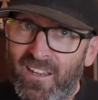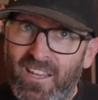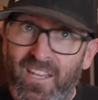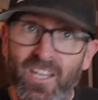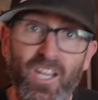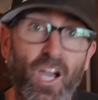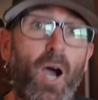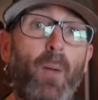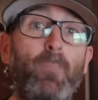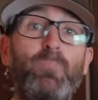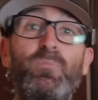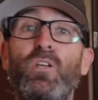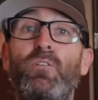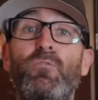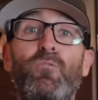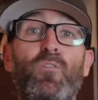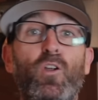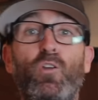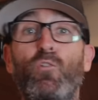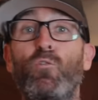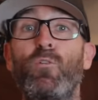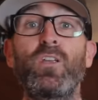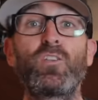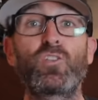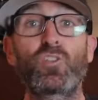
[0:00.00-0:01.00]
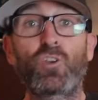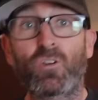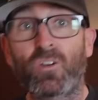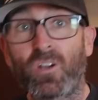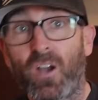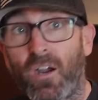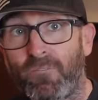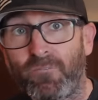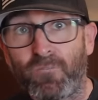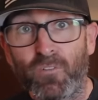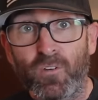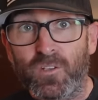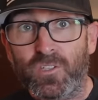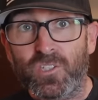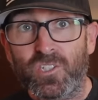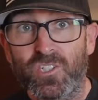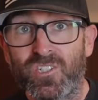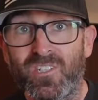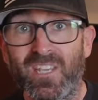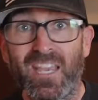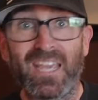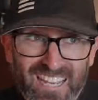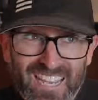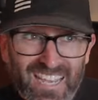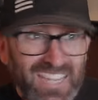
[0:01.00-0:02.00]
he opted for creature
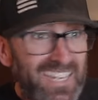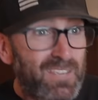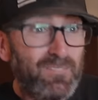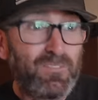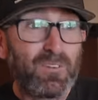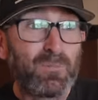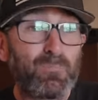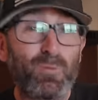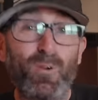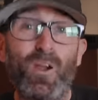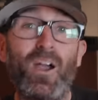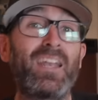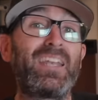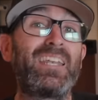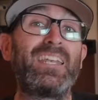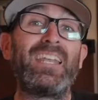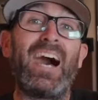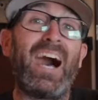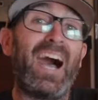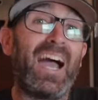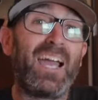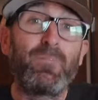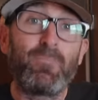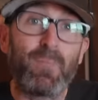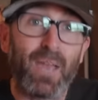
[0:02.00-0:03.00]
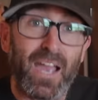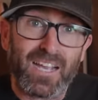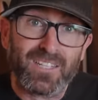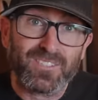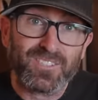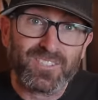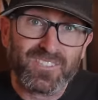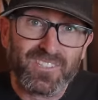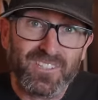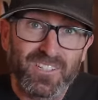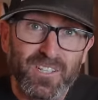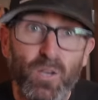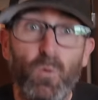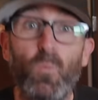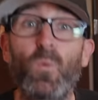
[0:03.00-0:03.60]
comforts and even brought an eye mask,